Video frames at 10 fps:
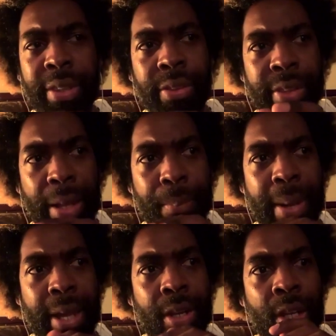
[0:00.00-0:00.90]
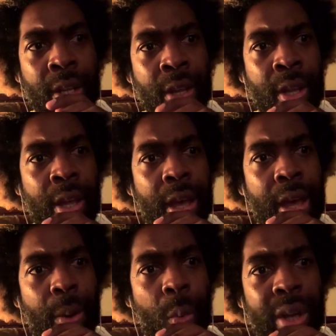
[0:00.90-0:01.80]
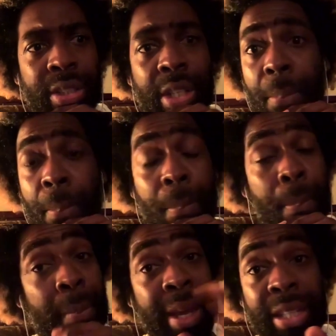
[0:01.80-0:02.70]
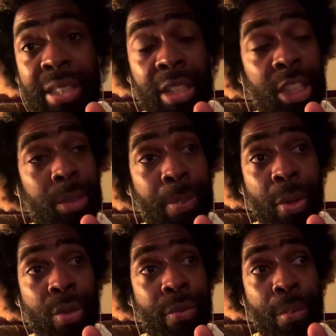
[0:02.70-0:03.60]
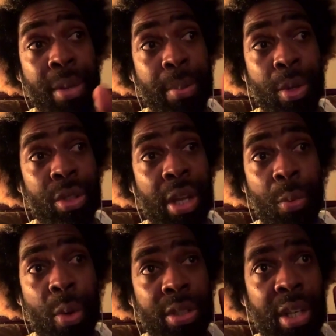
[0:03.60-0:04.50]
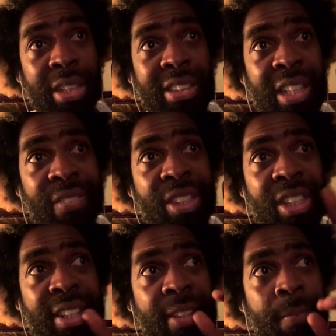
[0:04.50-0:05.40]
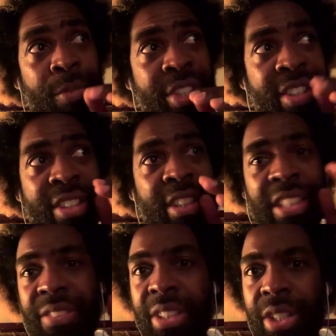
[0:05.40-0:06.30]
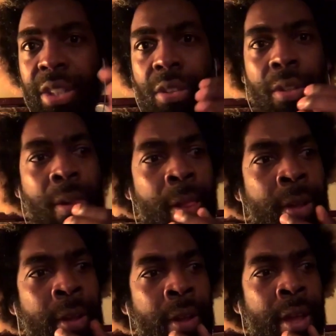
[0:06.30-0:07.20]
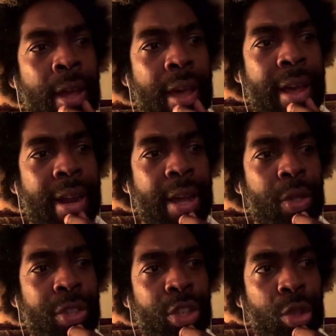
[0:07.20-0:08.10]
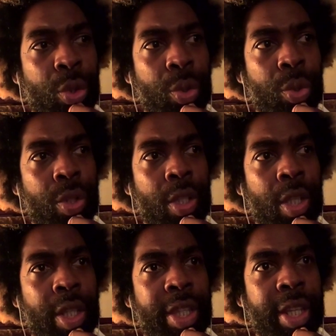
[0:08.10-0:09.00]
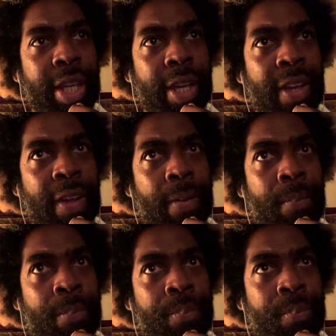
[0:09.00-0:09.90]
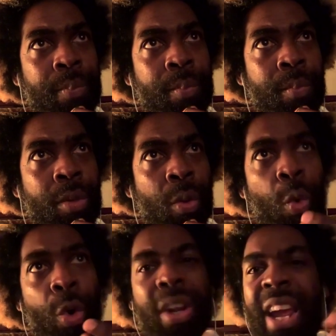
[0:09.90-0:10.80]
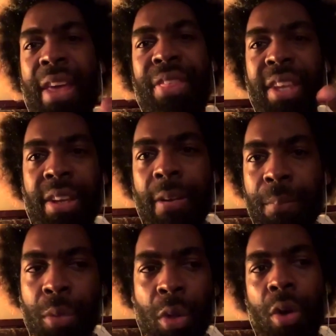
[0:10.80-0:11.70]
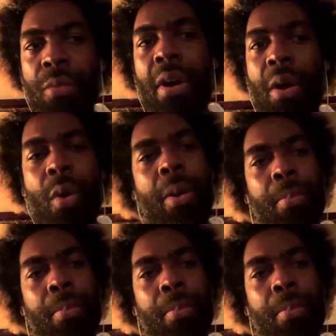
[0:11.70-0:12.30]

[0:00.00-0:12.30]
that band, and was an amazing experience for me because I was like 16, 17 years old, and I understood the work ethic of our